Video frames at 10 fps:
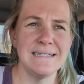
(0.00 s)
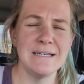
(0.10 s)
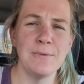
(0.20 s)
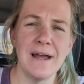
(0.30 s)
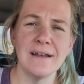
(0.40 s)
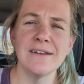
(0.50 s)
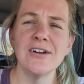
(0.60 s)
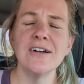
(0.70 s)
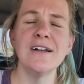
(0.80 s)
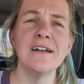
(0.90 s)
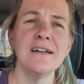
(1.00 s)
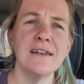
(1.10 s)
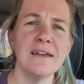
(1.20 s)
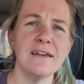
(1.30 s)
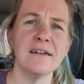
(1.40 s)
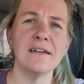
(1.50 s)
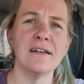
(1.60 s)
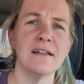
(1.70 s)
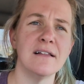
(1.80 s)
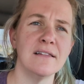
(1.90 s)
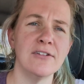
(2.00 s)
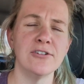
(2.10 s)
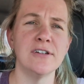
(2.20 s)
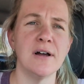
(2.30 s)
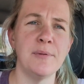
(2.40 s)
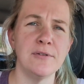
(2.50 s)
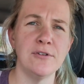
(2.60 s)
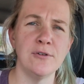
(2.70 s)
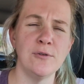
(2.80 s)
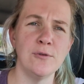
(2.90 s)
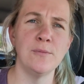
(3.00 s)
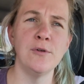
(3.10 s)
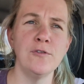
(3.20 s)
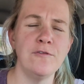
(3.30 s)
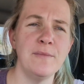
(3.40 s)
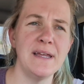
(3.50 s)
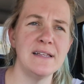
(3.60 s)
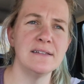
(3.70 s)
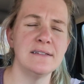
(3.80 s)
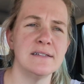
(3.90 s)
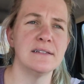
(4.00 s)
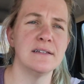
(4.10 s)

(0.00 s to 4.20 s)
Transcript: PT went good. I learned a couple new movements.